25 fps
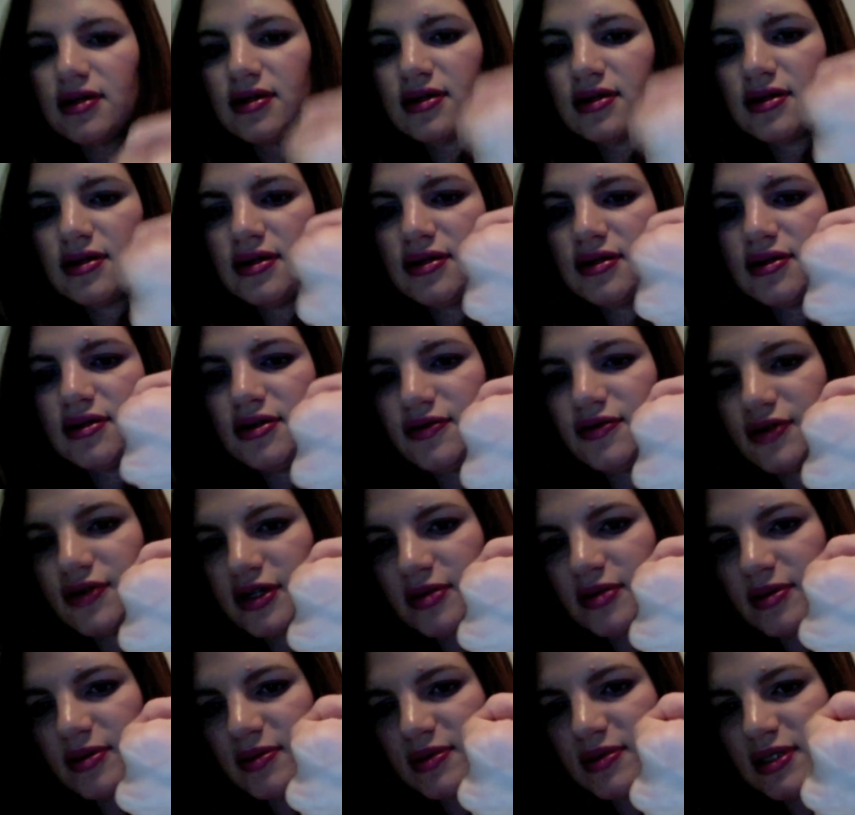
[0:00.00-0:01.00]
I don't know if you're
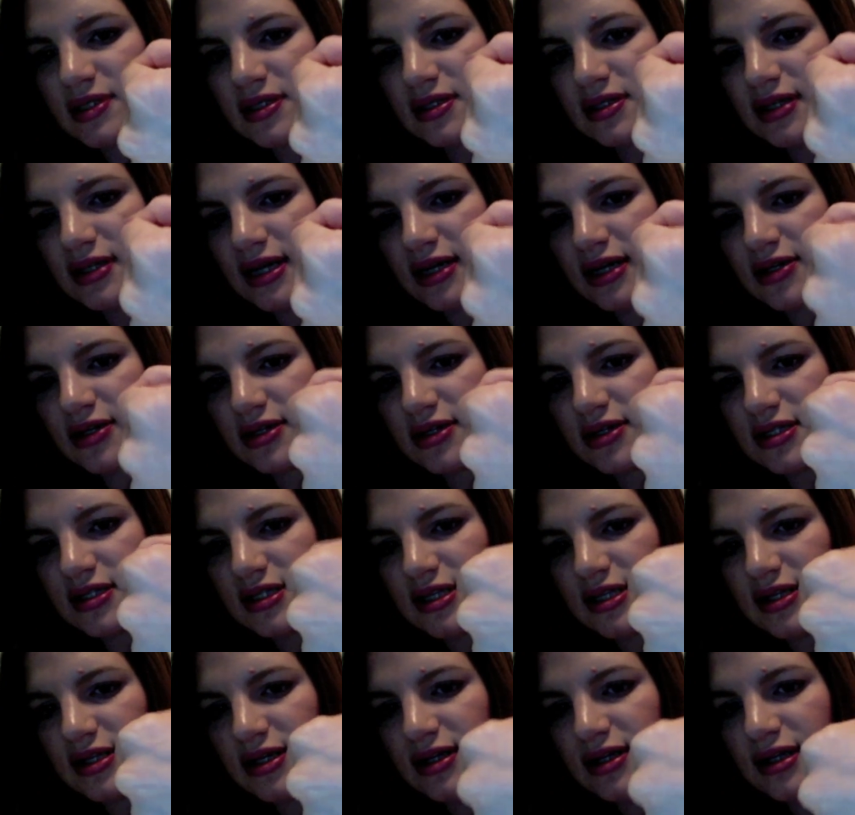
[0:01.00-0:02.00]
going to be able to, yeah, you can see
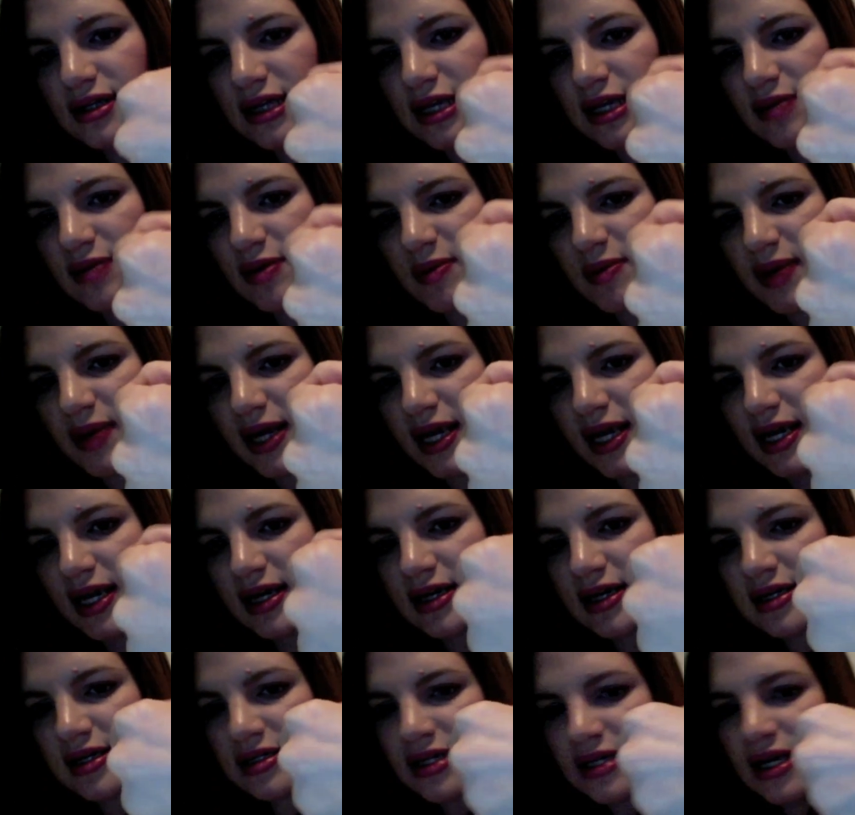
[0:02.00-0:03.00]
the gleam on my
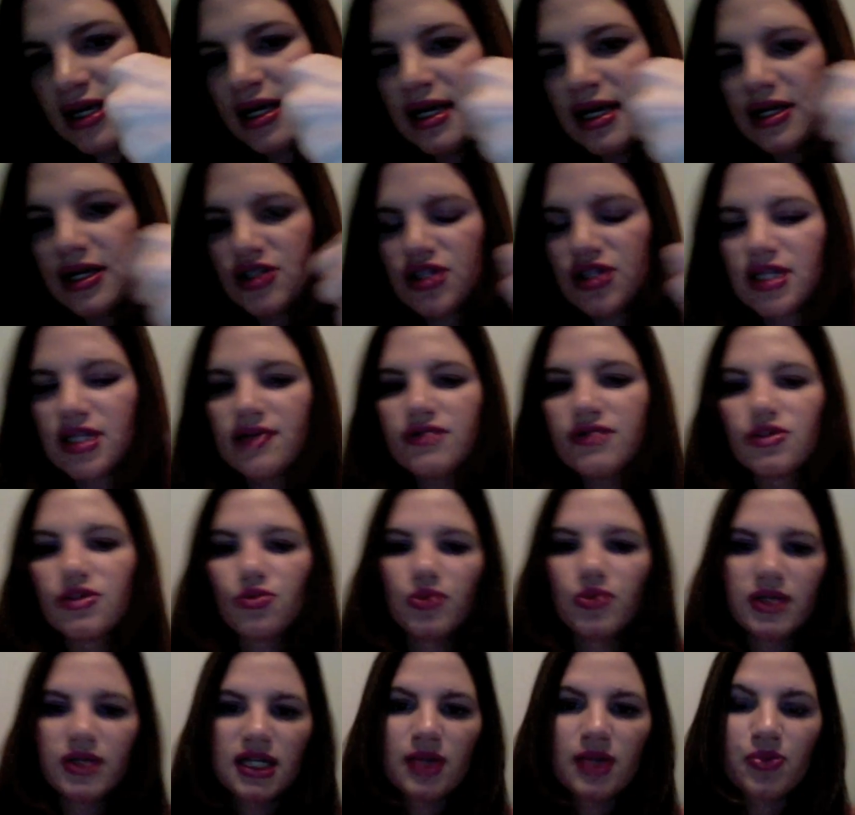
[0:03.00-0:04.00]
hand. It just gives a
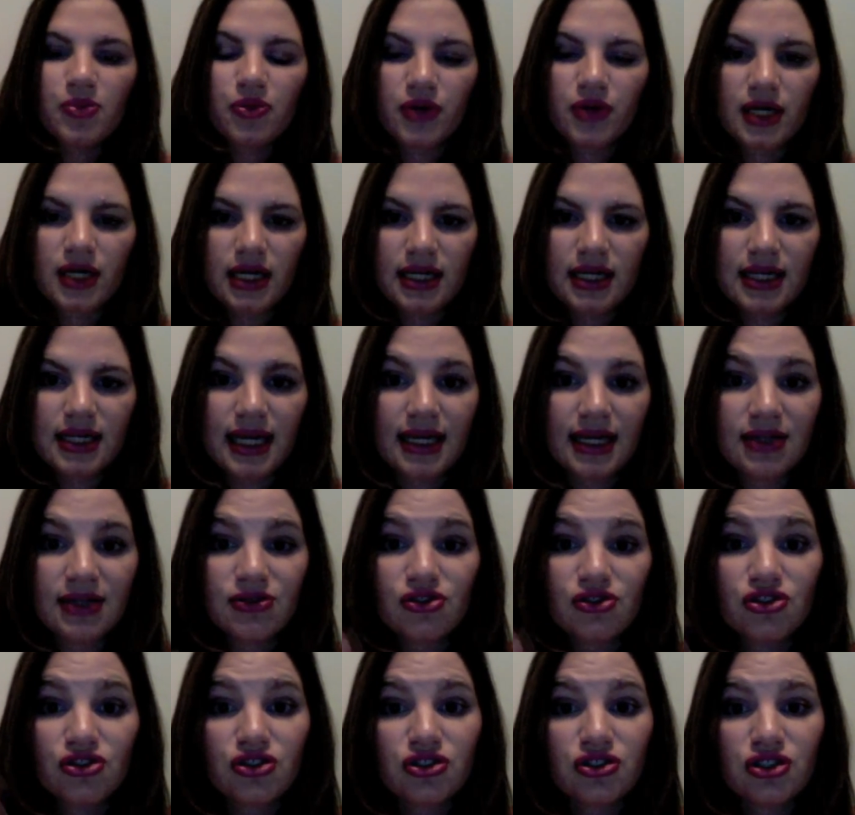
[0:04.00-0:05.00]
really pretty, like,
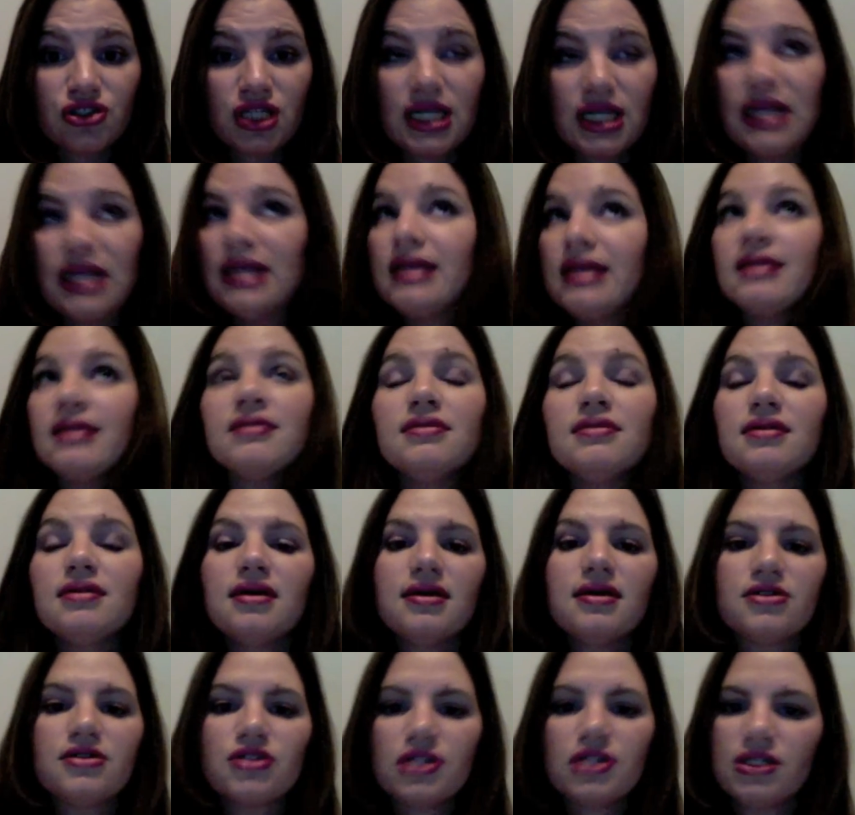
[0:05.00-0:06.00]
sheen
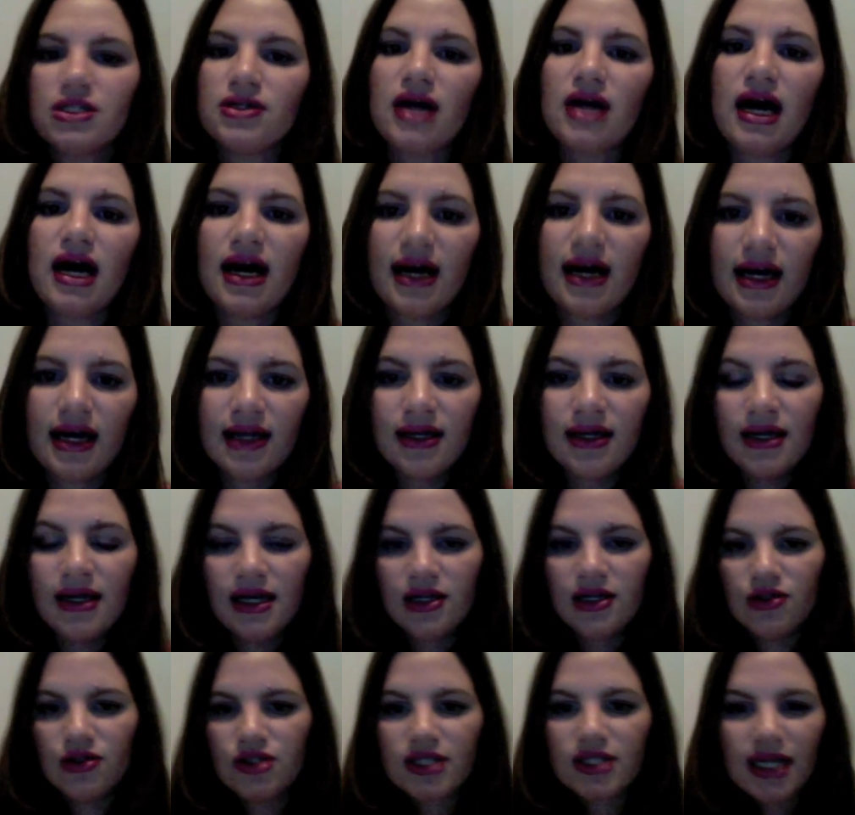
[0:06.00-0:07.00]
to your eye.
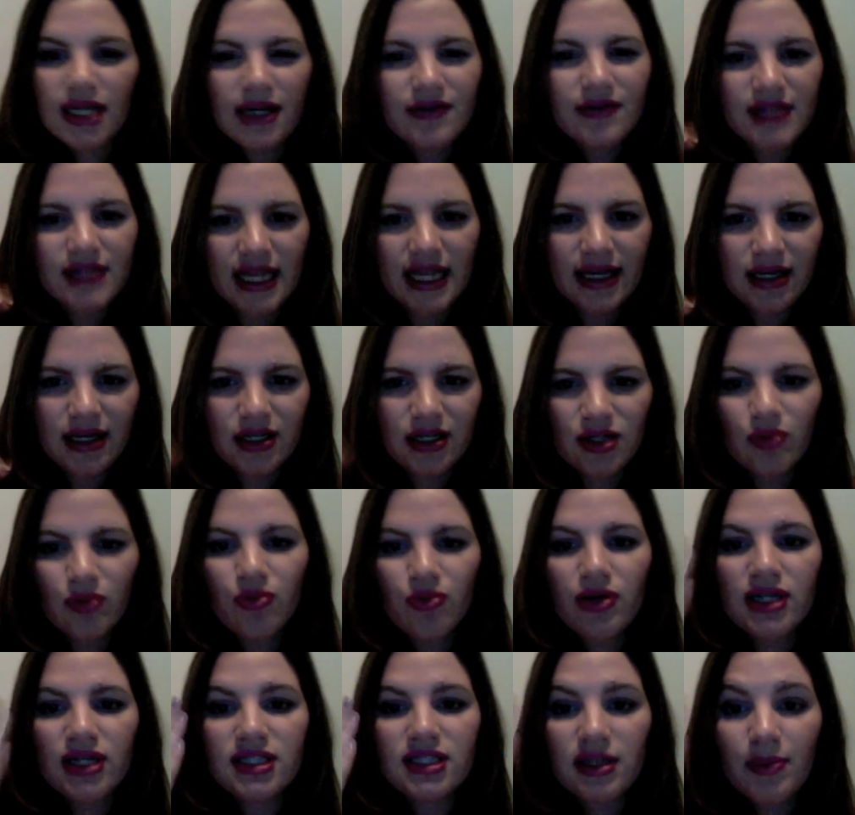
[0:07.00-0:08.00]
You just kind of take it on your
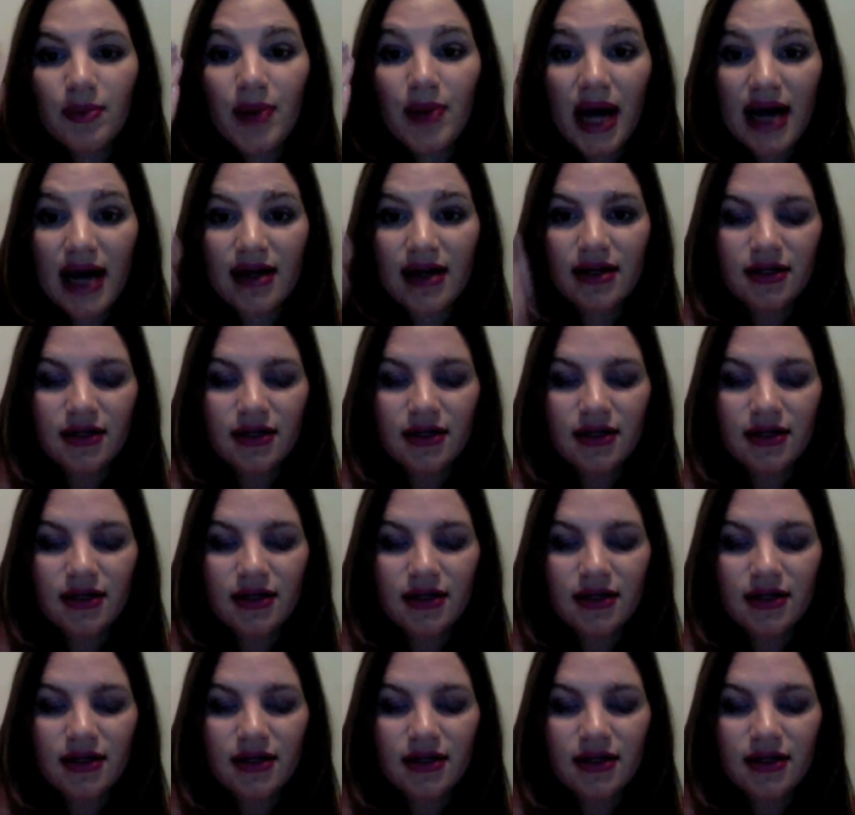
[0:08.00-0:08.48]
brush and pat it on